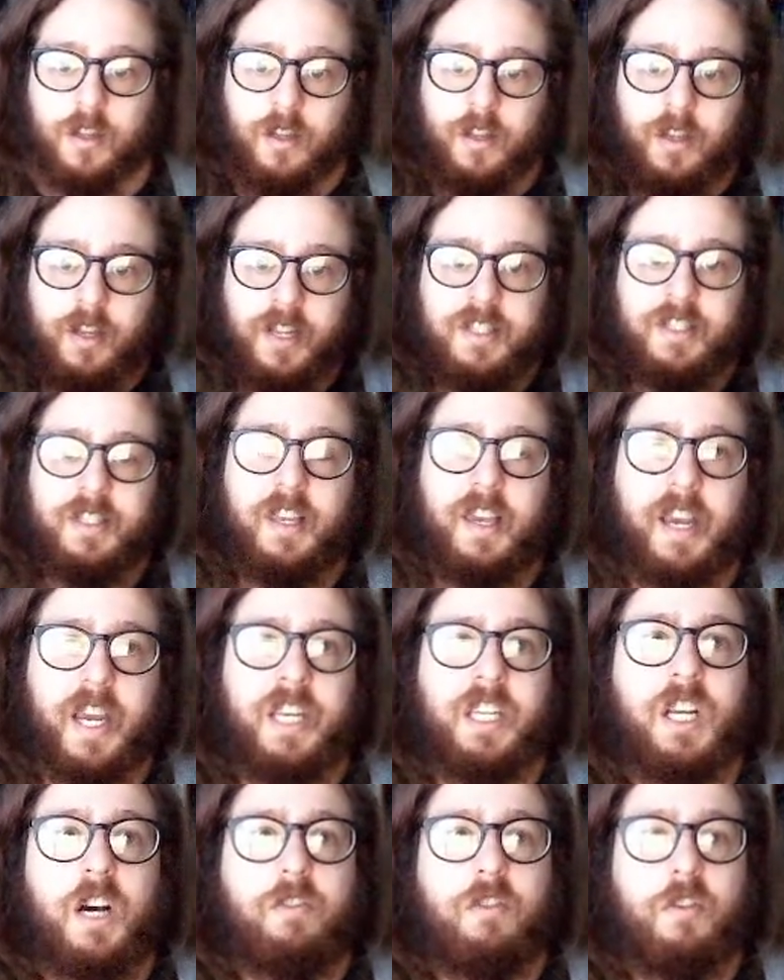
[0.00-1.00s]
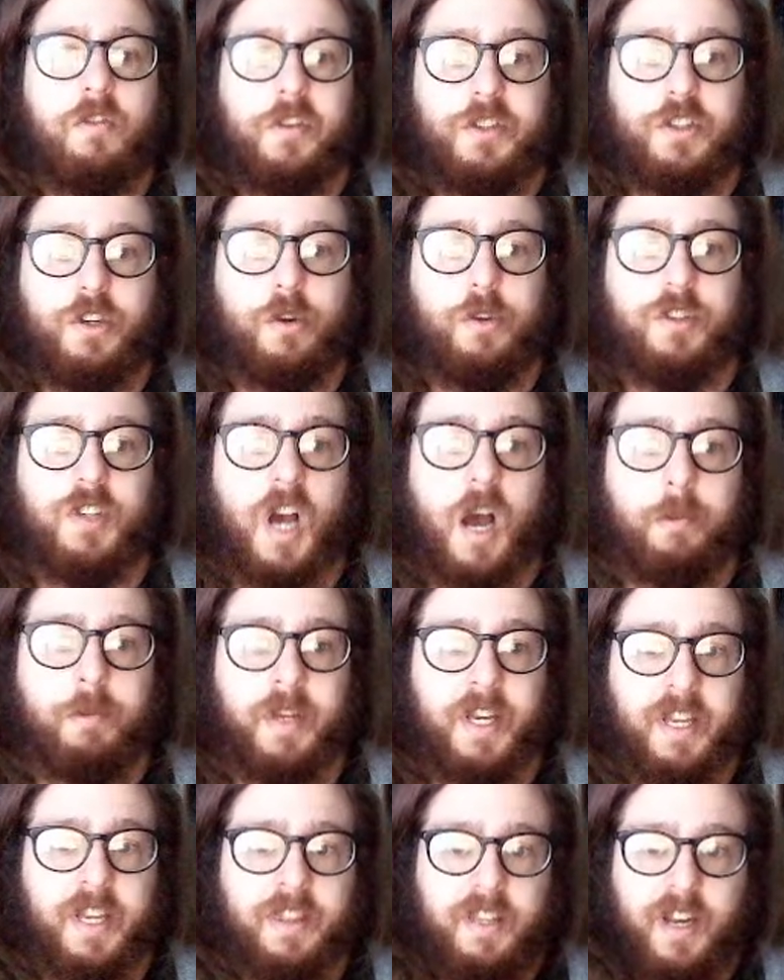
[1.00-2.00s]
it's like enough of its own
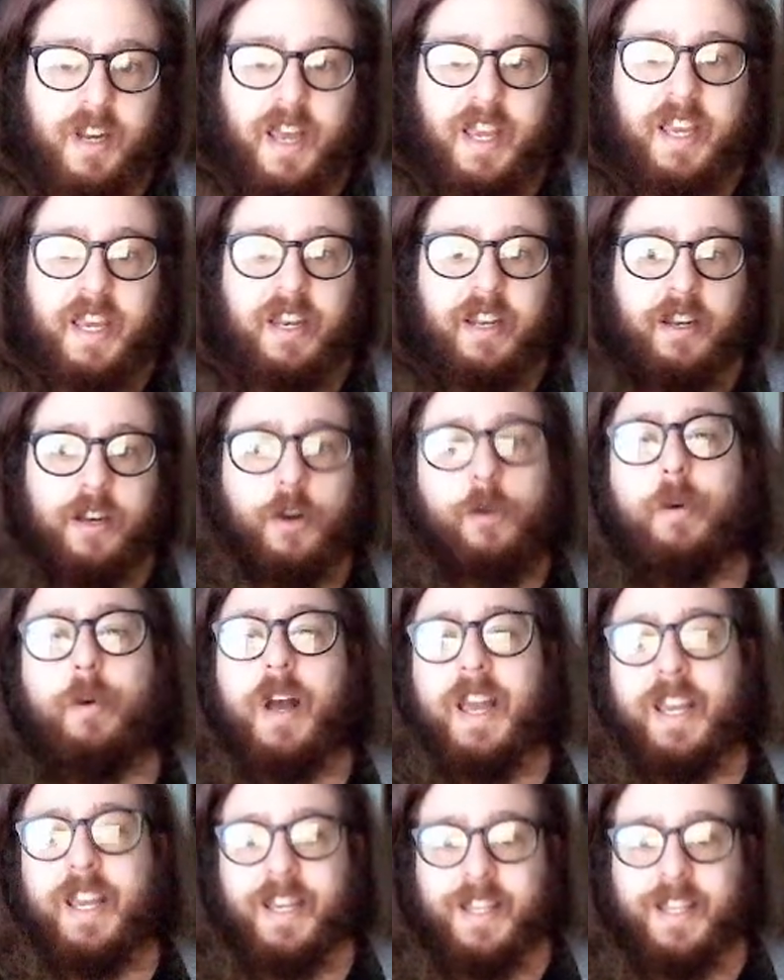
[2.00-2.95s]
topic that I hid it away